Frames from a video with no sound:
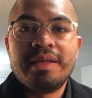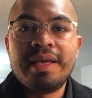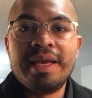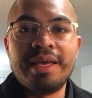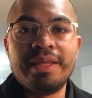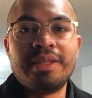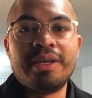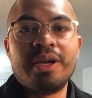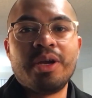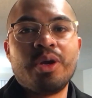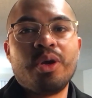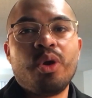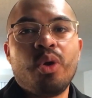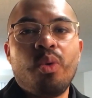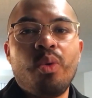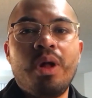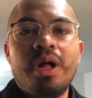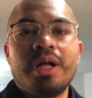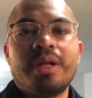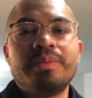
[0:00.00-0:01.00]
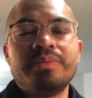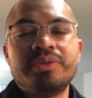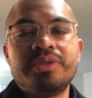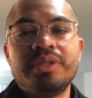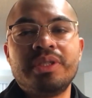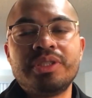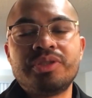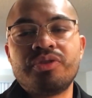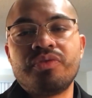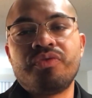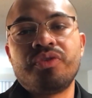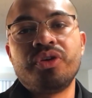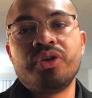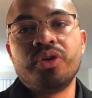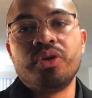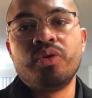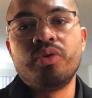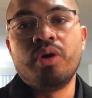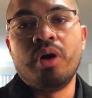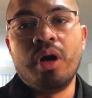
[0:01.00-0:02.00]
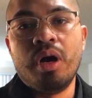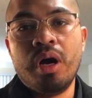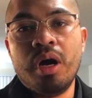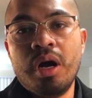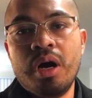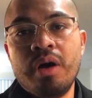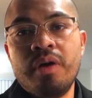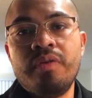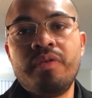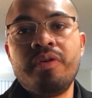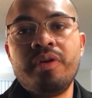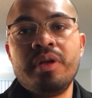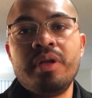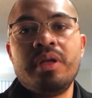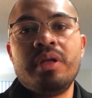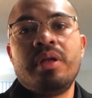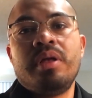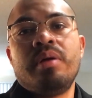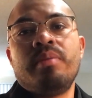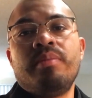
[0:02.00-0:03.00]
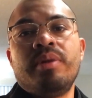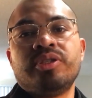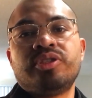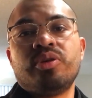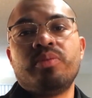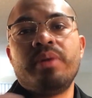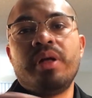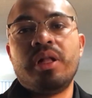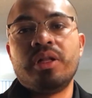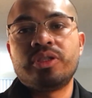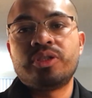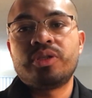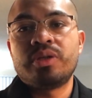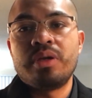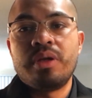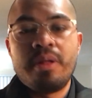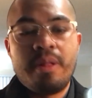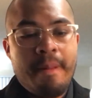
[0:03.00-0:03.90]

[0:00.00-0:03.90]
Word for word: Hey there, welcome to this review of Muscle Milk's